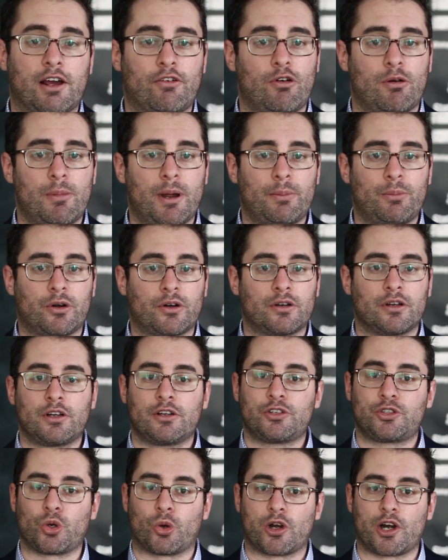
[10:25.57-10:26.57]
And remember,
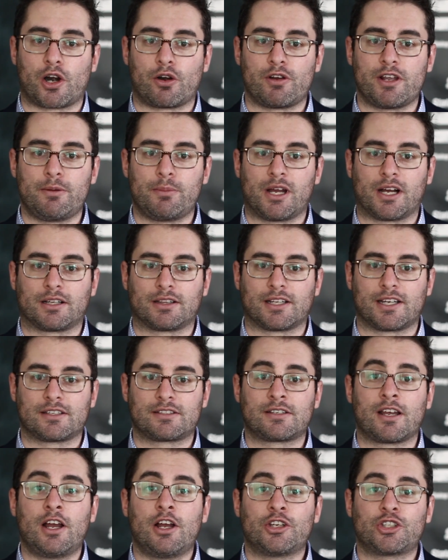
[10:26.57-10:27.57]
join our email
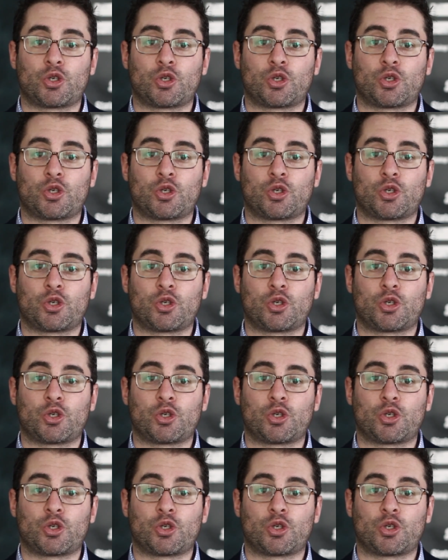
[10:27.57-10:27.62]
list